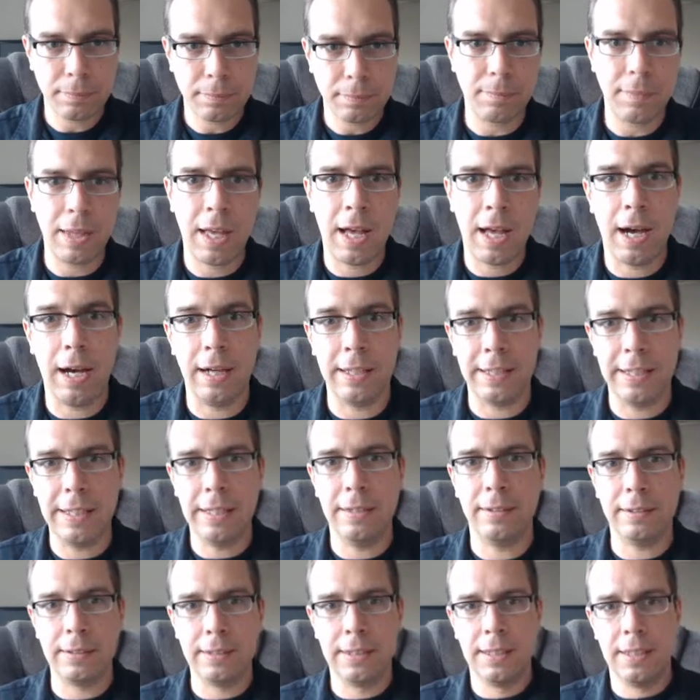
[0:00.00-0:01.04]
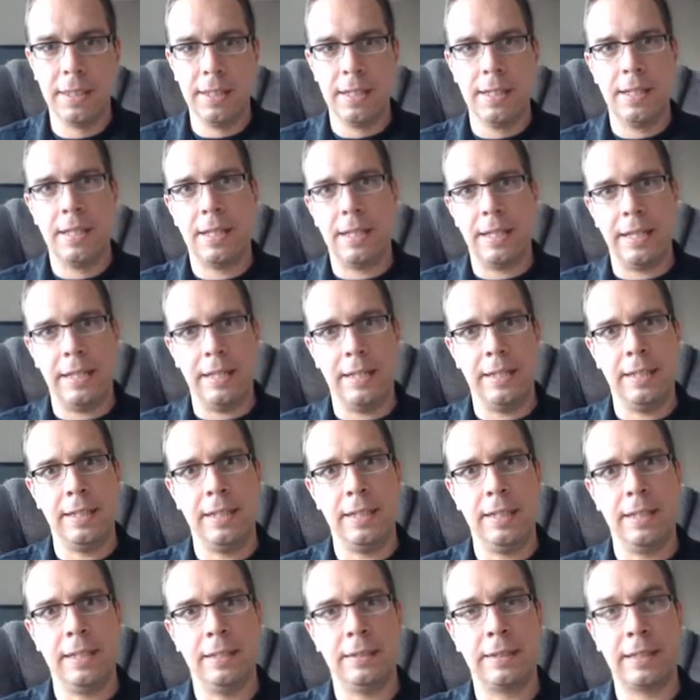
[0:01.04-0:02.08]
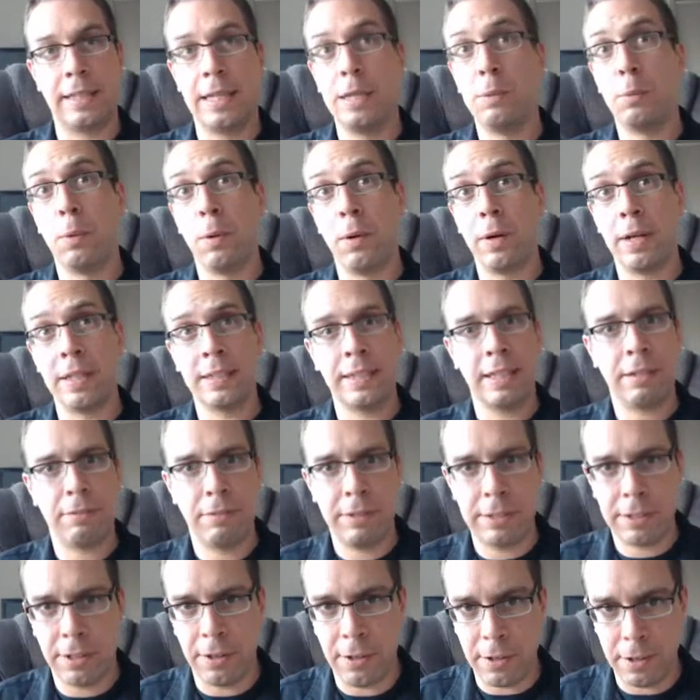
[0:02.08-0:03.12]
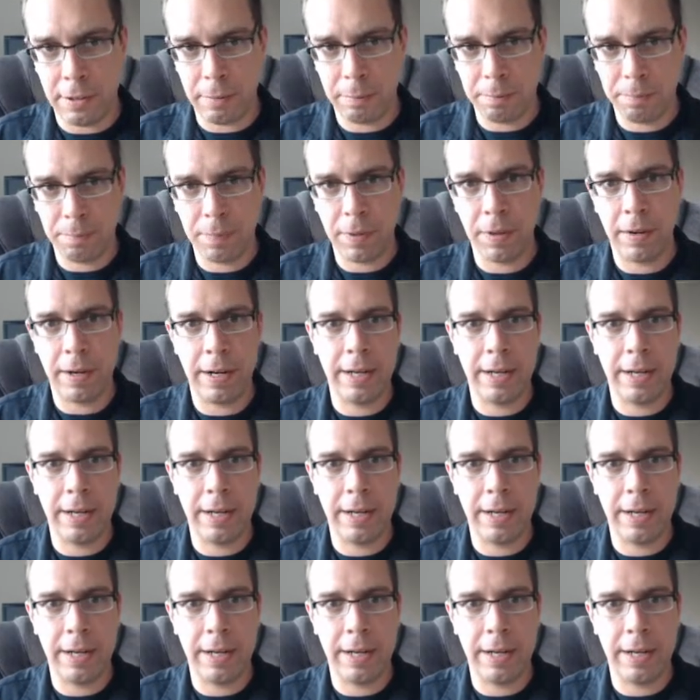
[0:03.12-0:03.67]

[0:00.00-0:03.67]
Yield is a keyword. It's like return, all right?